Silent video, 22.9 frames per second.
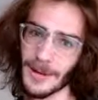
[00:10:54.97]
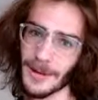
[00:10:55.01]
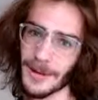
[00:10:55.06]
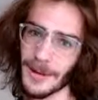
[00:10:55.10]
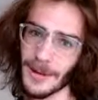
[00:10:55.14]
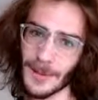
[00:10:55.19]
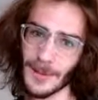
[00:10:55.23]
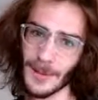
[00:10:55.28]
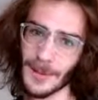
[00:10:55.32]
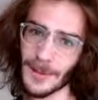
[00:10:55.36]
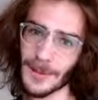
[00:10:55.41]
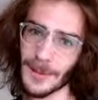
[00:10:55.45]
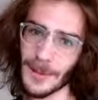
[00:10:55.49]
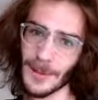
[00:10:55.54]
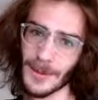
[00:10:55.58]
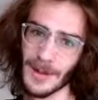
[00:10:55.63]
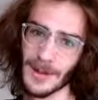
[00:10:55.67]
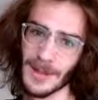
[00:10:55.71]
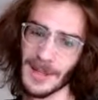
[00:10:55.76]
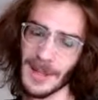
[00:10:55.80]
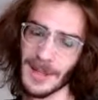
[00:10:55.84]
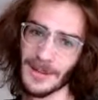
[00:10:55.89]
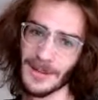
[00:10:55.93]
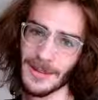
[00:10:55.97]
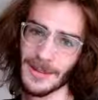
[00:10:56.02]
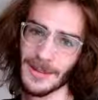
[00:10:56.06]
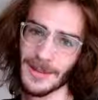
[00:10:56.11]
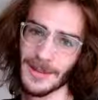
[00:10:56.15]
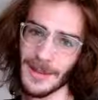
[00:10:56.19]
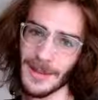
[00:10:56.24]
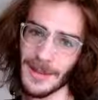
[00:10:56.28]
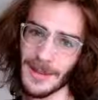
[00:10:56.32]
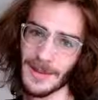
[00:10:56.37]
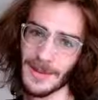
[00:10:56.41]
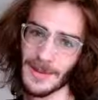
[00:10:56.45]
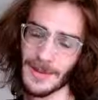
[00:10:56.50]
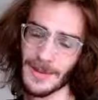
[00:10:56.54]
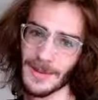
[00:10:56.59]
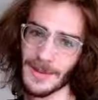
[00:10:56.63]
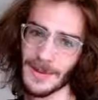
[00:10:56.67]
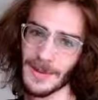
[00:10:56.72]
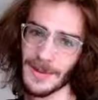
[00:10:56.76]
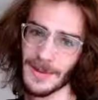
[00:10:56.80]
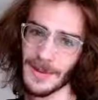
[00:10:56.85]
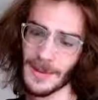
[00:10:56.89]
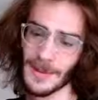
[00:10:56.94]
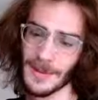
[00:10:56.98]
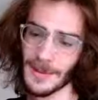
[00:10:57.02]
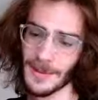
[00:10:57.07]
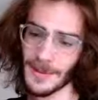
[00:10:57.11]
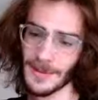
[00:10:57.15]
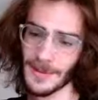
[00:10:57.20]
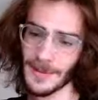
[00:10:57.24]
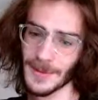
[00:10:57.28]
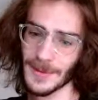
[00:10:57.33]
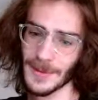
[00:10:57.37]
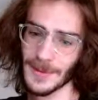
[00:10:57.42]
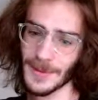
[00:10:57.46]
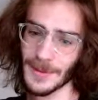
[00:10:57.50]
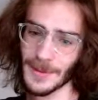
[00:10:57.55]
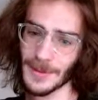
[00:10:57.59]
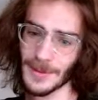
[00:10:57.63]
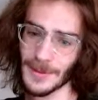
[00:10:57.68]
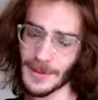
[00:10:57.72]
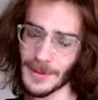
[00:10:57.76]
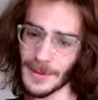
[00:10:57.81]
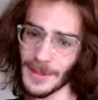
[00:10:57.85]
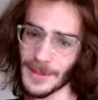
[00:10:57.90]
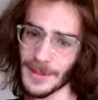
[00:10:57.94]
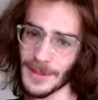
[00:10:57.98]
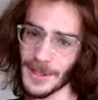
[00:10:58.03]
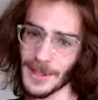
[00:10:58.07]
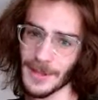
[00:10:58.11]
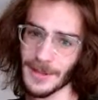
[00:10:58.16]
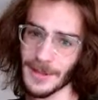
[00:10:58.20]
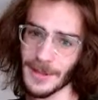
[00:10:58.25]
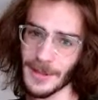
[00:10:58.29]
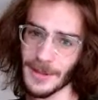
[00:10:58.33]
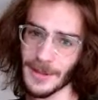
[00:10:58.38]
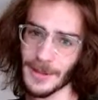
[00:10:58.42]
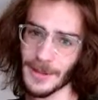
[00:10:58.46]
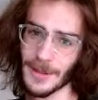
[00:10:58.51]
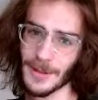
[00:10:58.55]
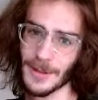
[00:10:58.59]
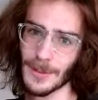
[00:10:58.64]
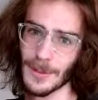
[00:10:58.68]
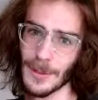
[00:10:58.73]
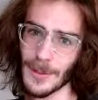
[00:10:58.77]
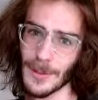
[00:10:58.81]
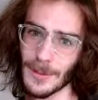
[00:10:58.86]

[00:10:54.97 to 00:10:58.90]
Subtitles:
or get them to book a Calendly time, so you can do a video chat later. Those are